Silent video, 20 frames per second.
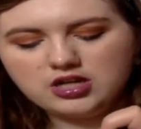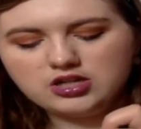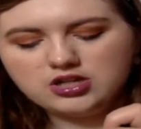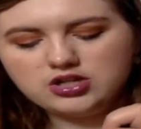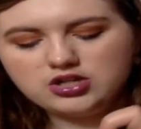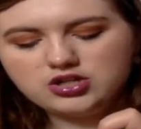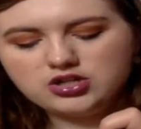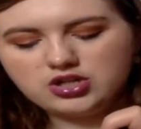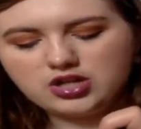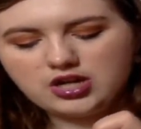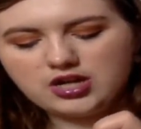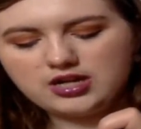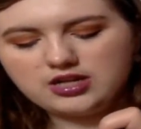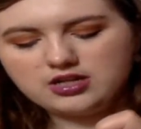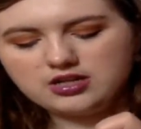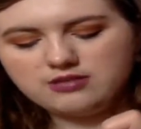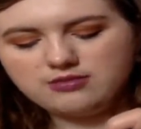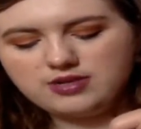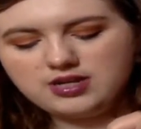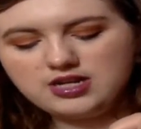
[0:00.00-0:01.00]
shade.
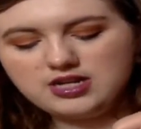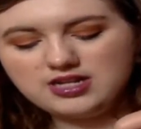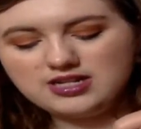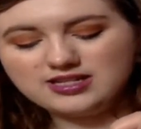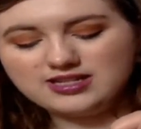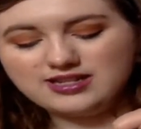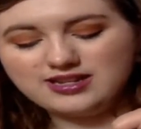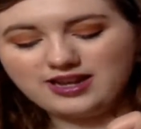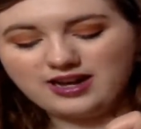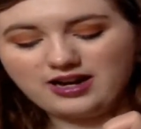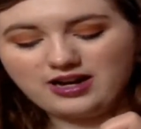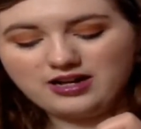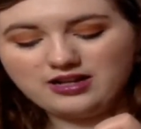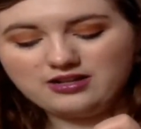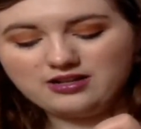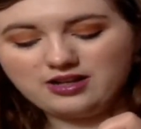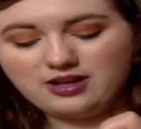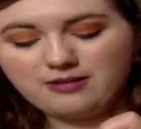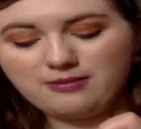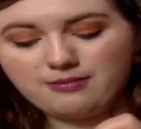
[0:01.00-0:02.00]
To me, it's not
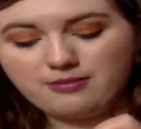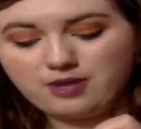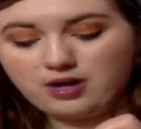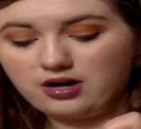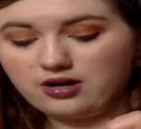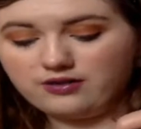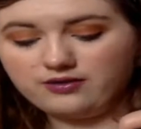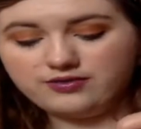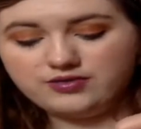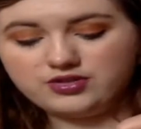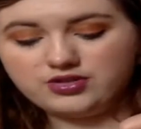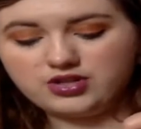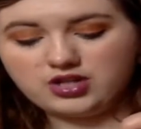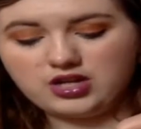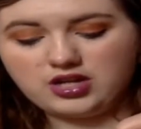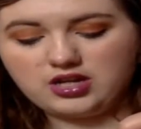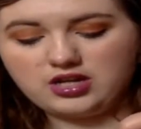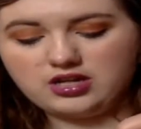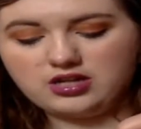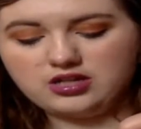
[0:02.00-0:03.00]
a mauve
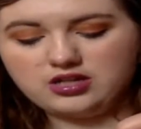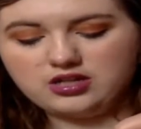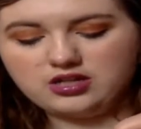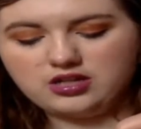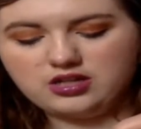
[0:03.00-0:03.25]
shade.